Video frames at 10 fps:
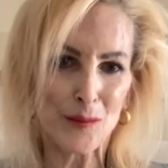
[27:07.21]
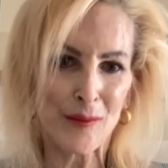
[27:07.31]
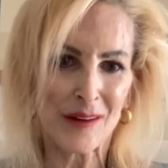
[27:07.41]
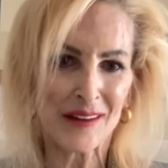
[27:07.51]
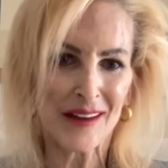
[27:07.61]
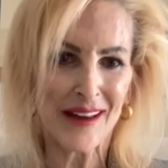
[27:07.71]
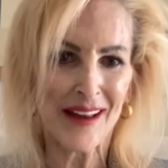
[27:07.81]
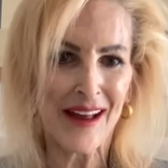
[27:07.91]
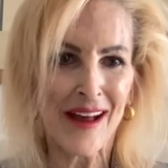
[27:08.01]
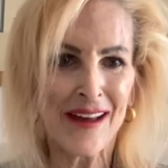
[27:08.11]
But
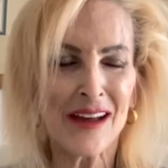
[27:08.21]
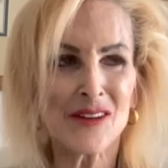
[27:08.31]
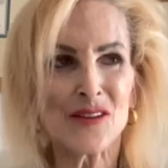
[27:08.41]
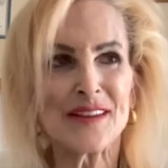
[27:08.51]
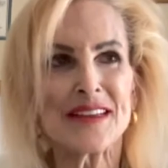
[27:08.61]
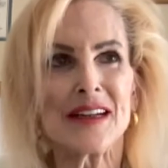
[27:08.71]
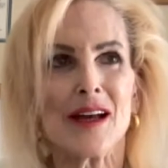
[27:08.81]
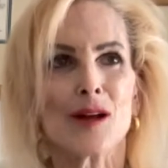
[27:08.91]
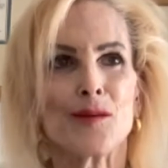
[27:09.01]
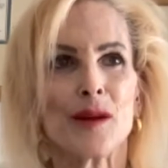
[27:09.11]
I actually did
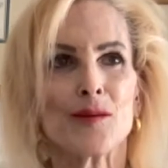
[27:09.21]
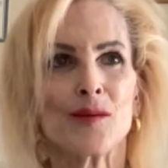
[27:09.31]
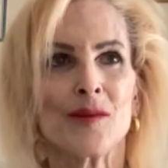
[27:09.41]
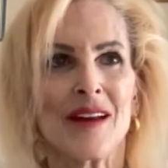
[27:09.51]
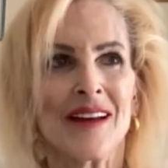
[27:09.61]
help him.